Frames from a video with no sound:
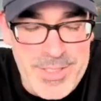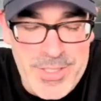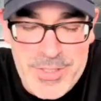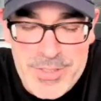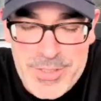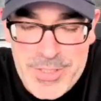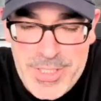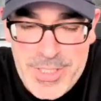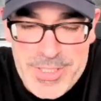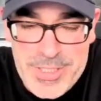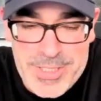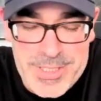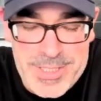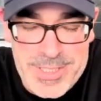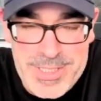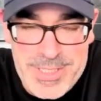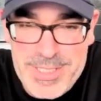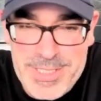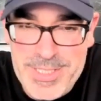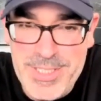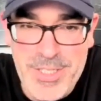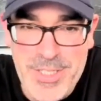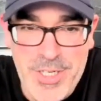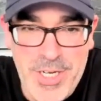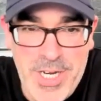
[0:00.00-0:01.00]
no, you're
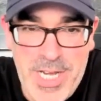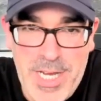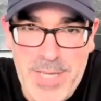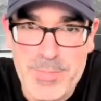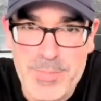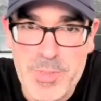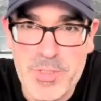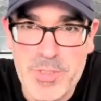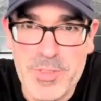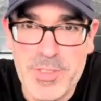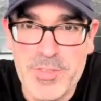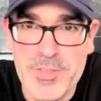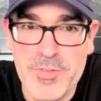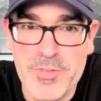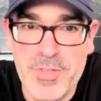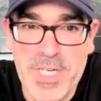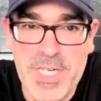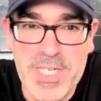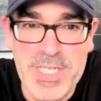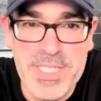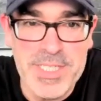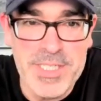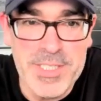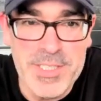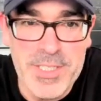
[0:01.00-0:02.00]
absolutely
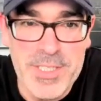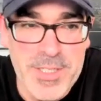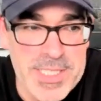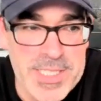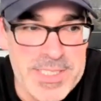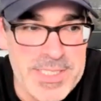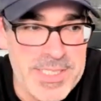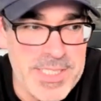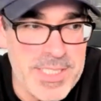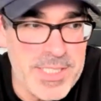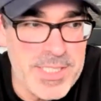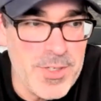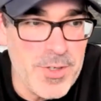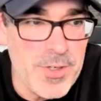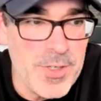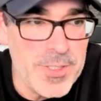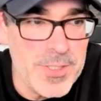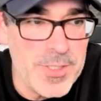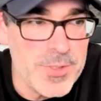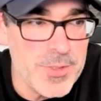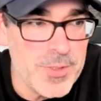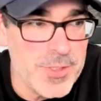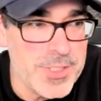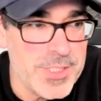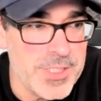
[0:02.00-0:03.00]
right. I see all
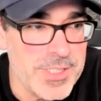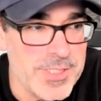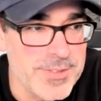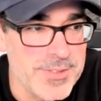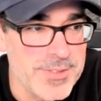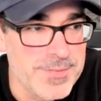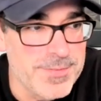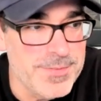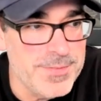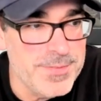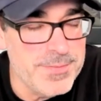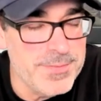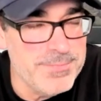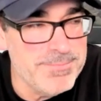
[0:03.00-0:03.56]
sorts of